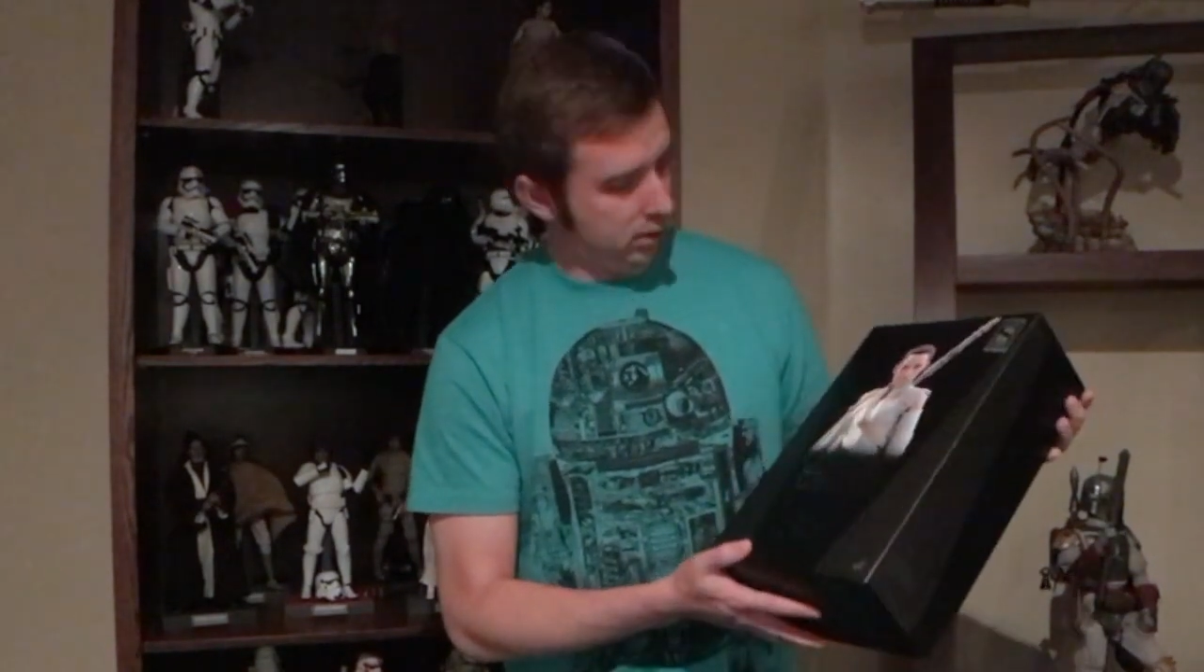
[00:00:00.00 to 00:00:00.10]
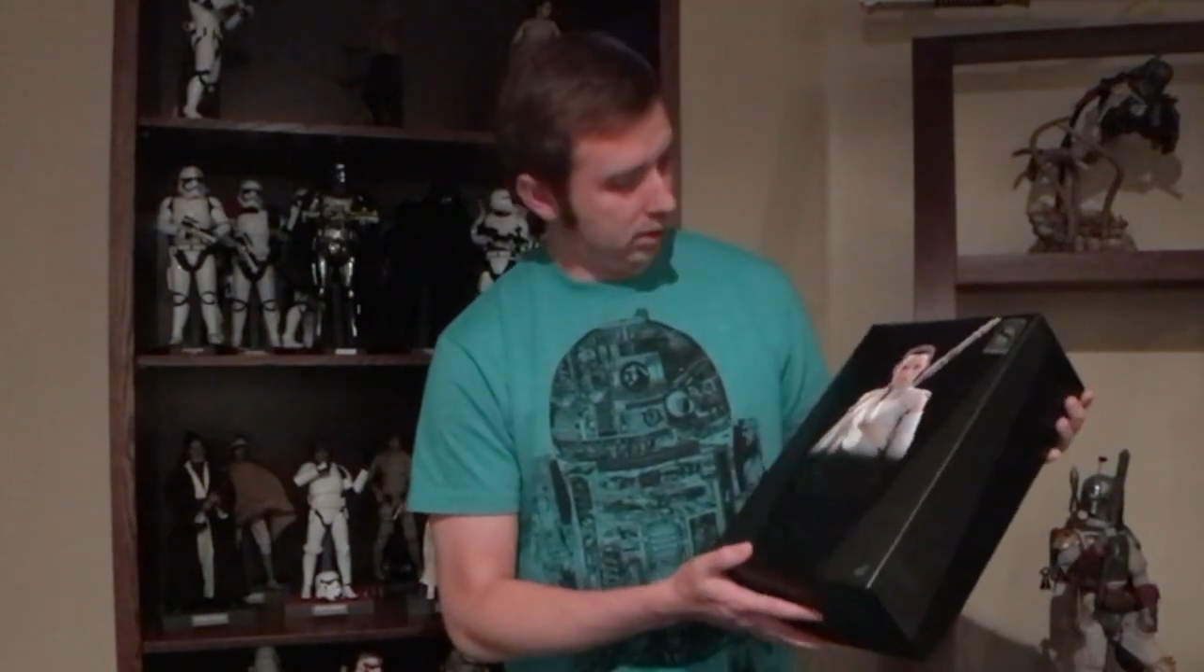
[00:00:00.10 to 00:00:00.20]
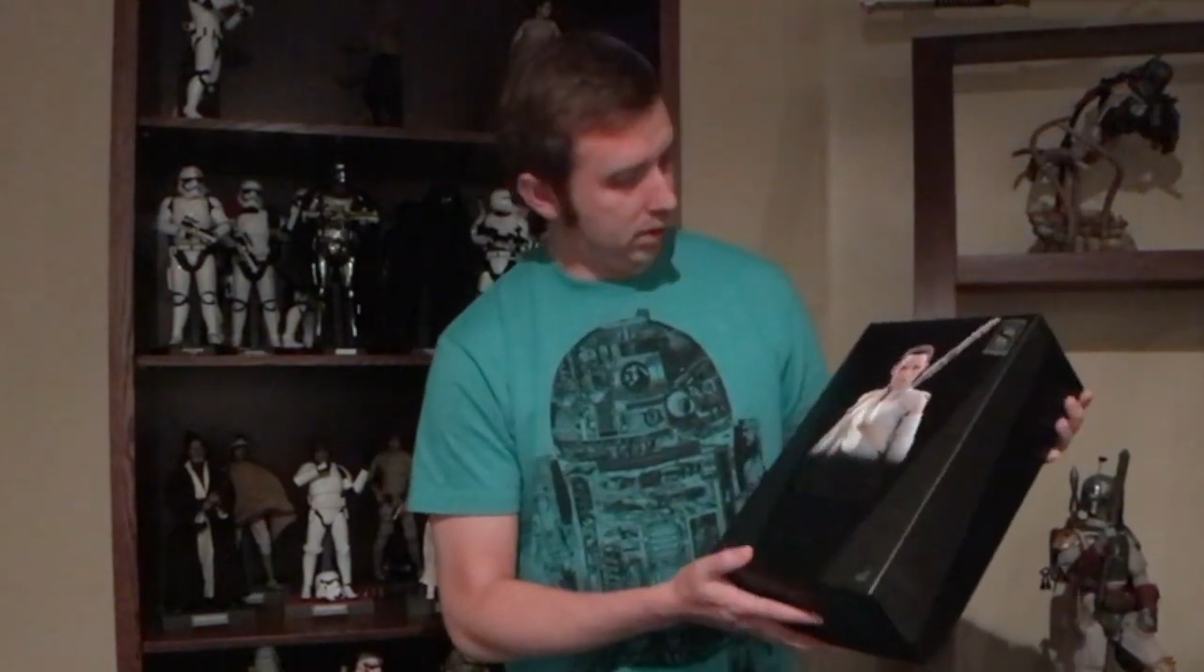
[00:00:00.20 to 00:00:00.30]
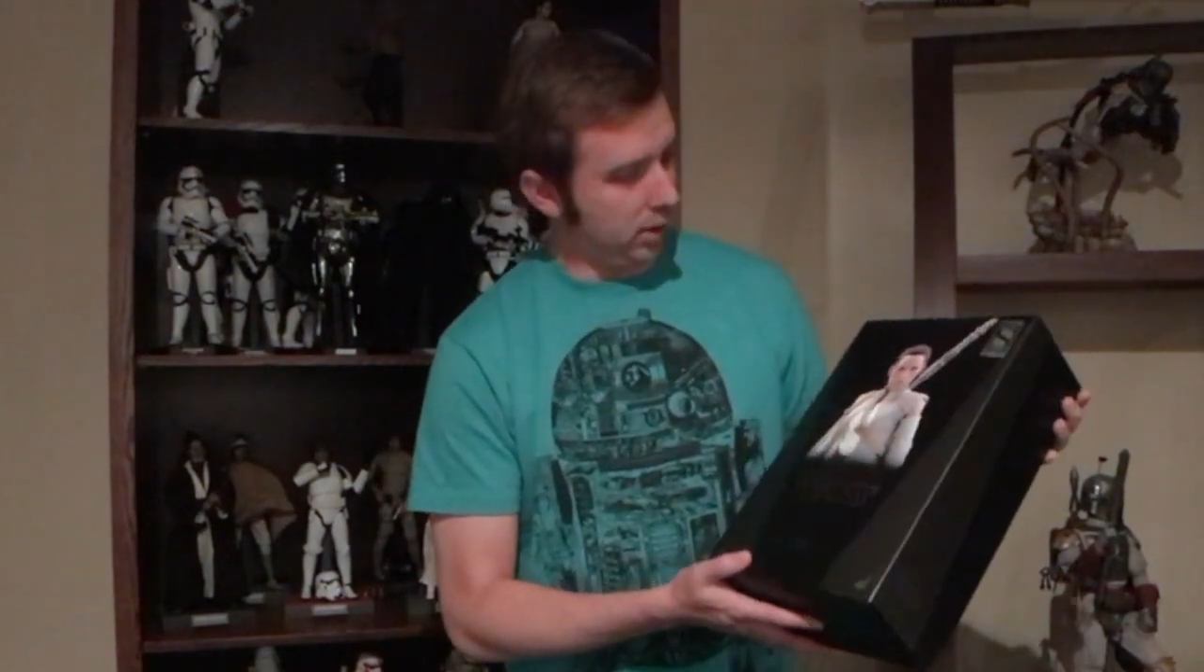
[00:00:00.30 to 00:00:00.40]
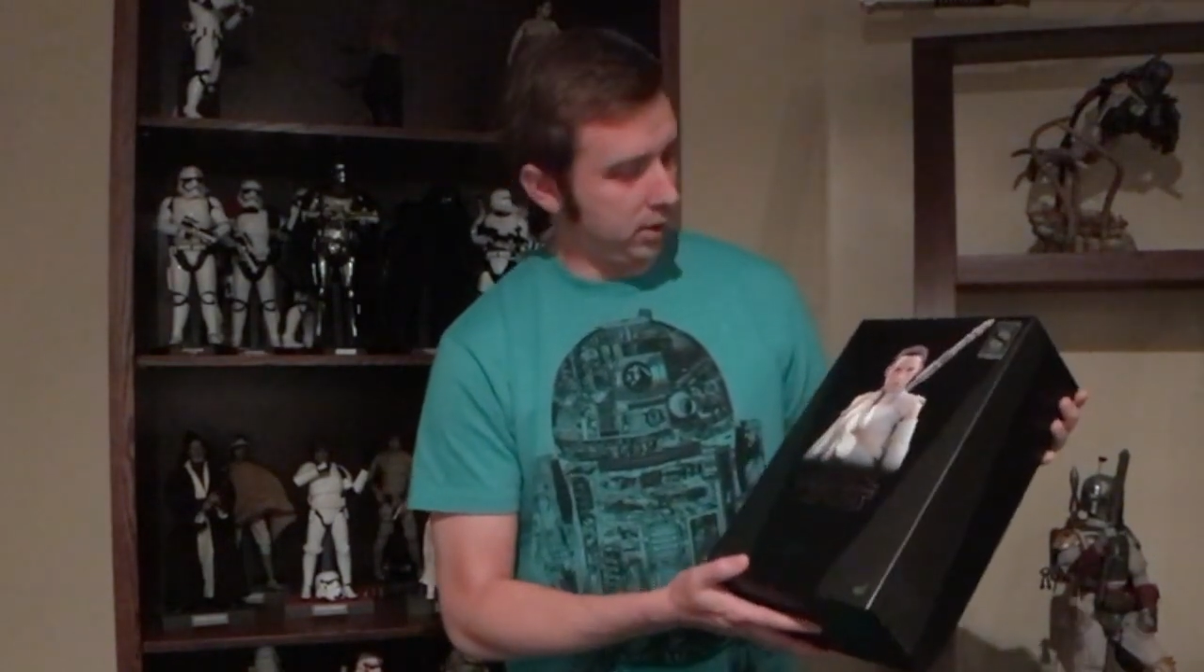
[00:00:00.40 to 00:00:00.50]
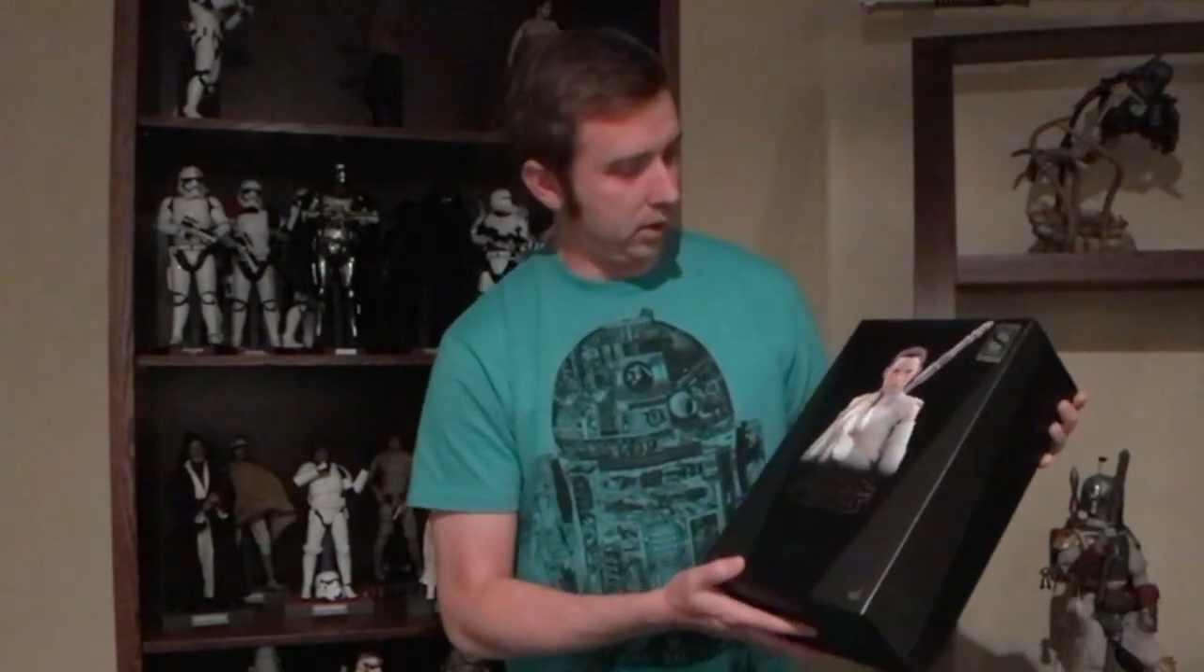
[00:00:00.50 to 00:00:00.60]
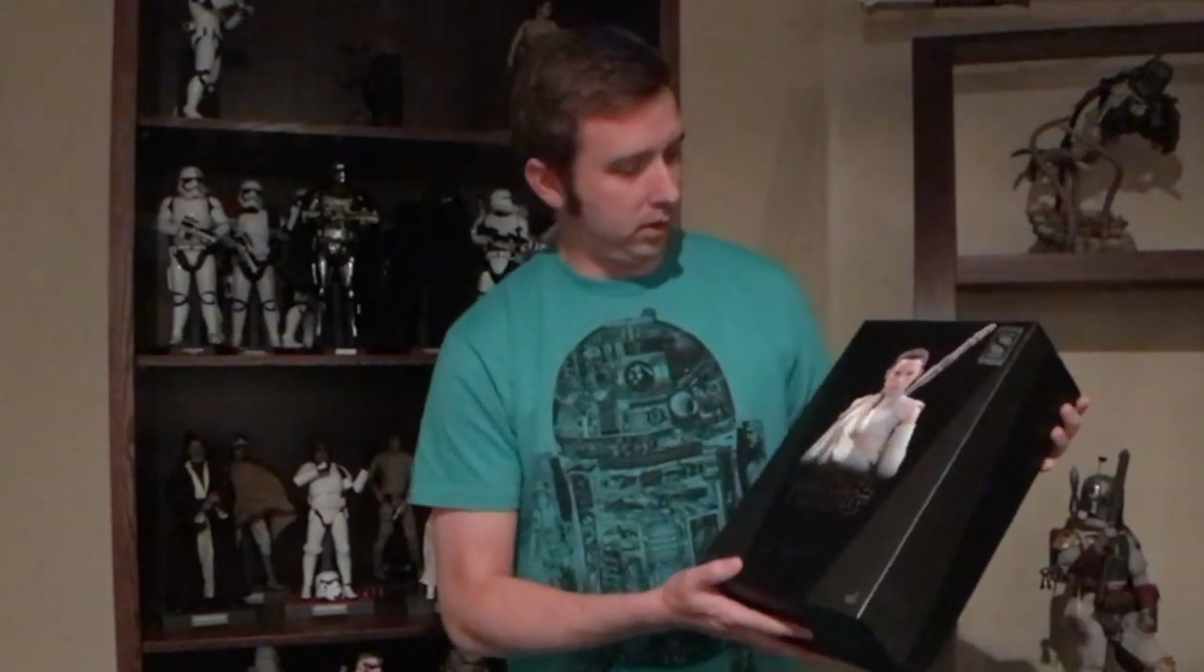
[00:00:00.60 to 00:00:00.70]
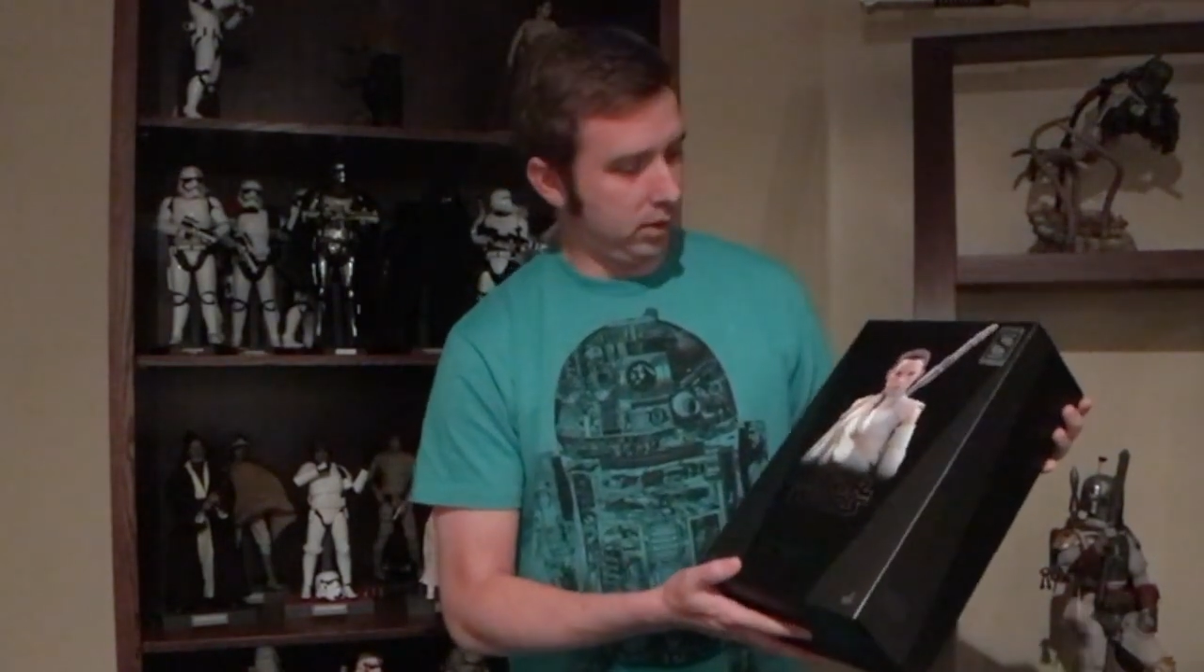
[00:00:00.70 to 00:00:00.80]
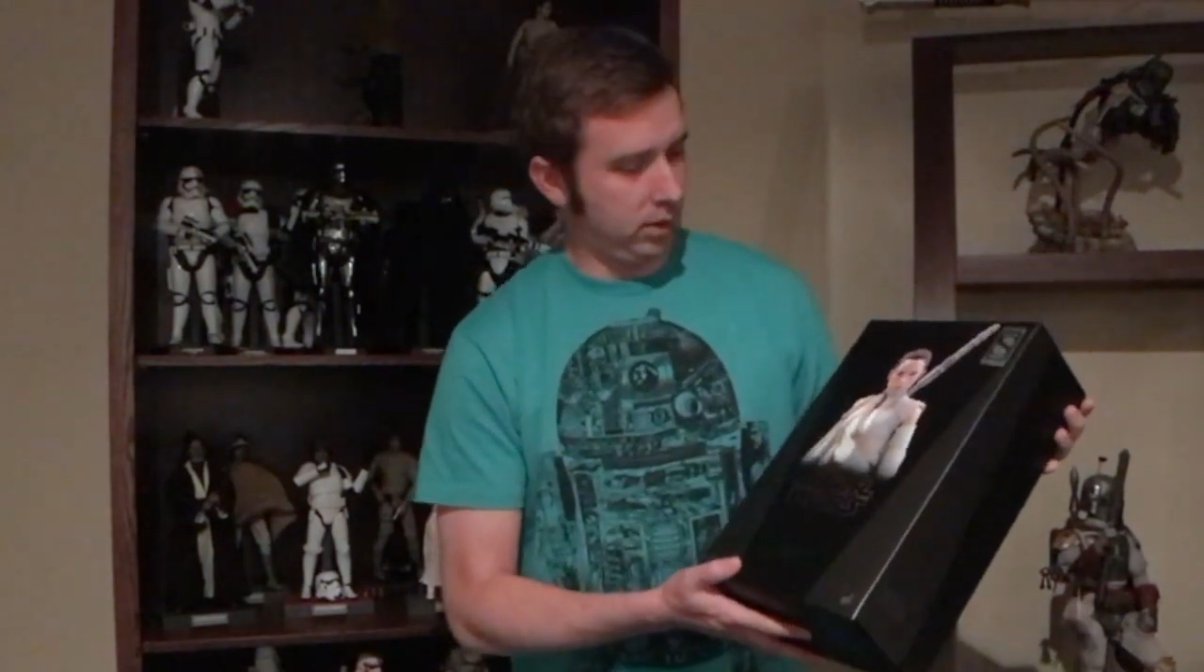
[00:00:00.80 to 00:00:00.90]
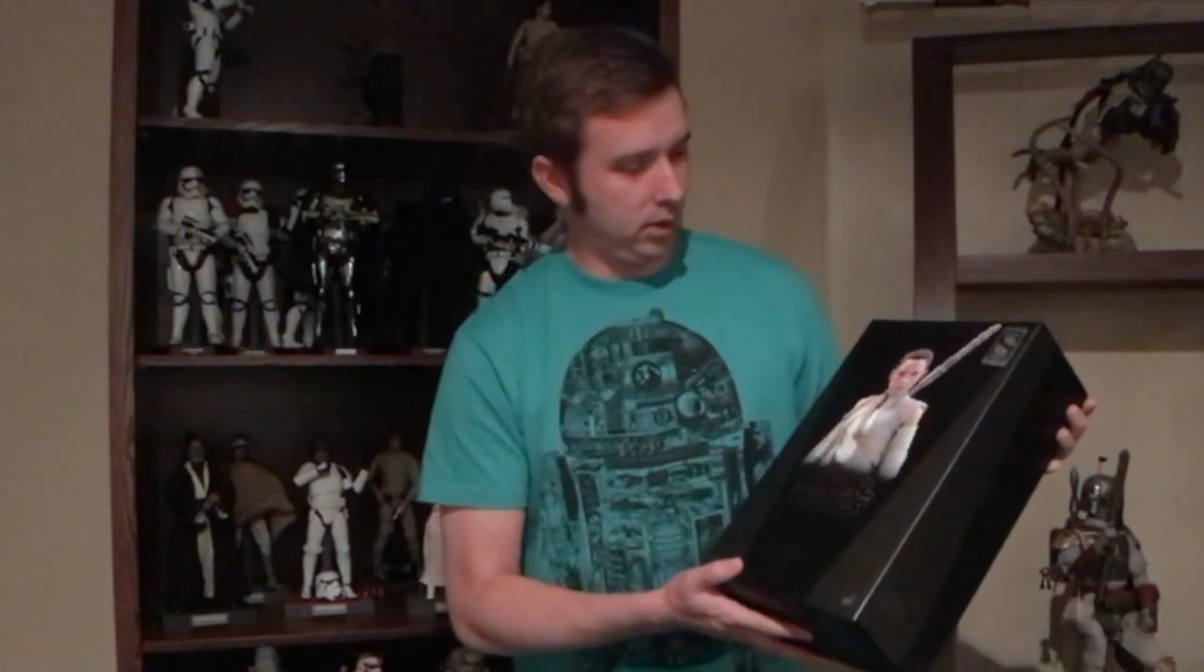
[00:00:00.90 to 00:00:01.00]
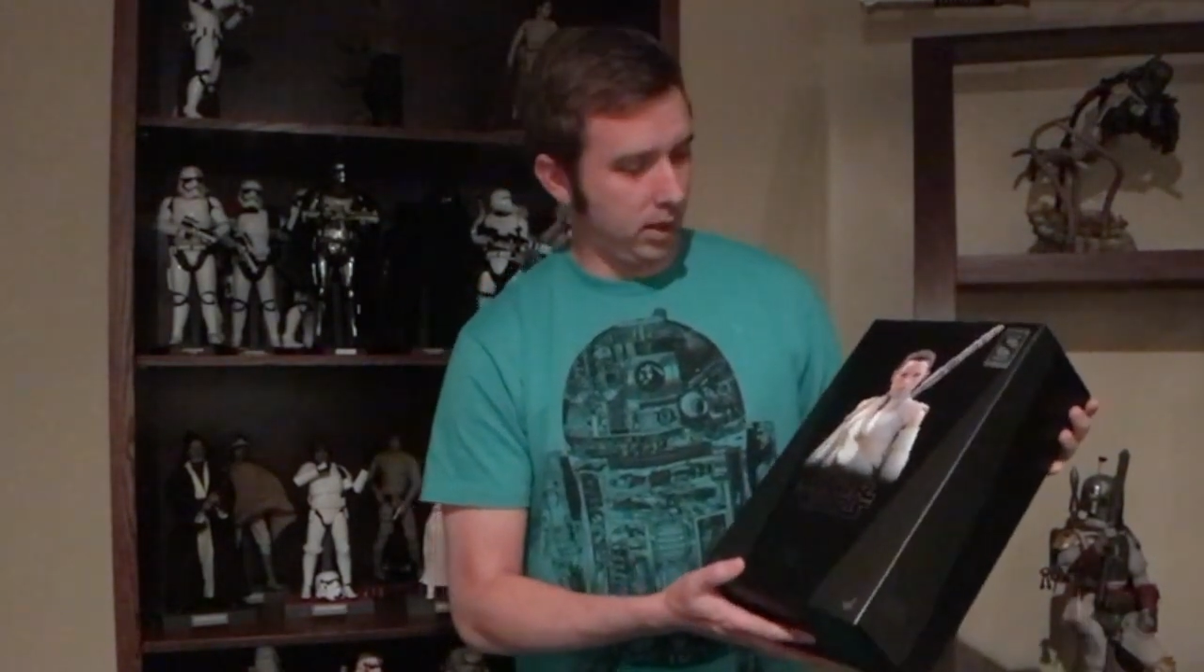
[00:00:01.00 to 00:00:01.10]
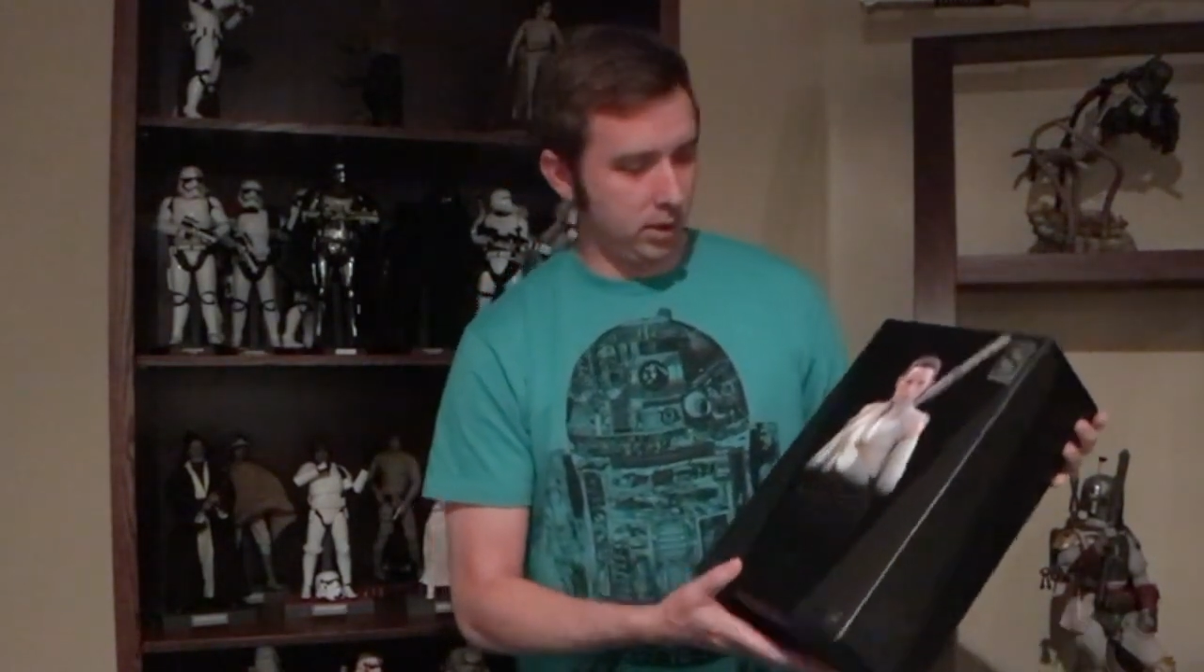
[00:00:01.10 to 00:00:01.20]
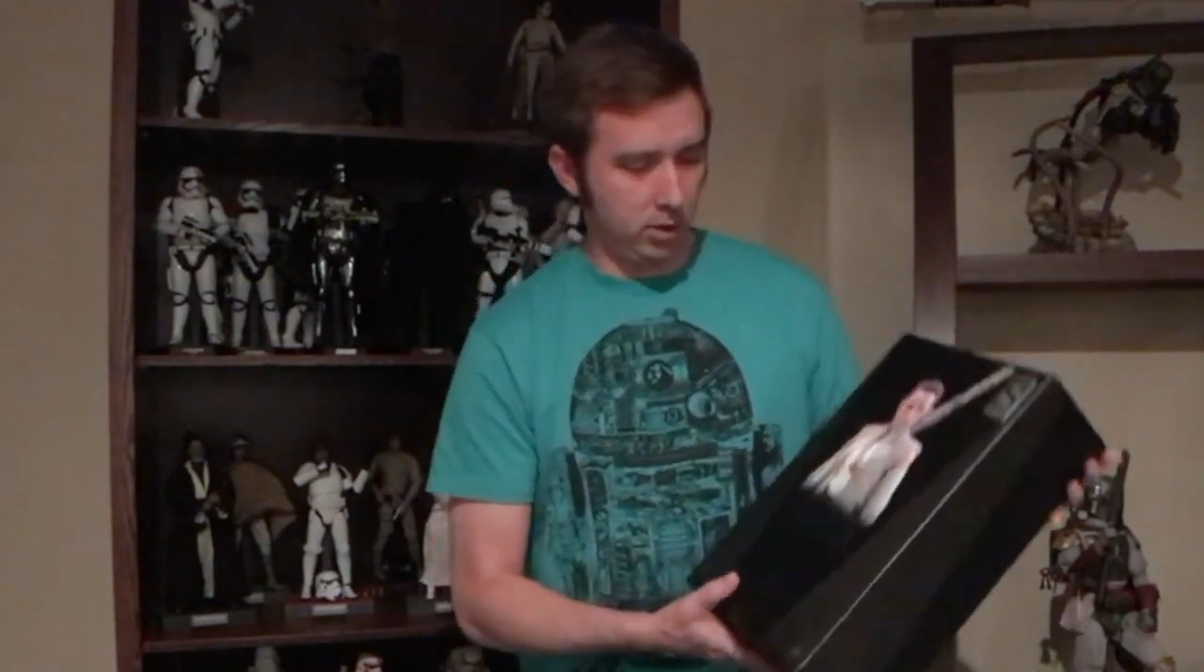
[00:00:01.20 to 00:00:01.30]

Nothing uh,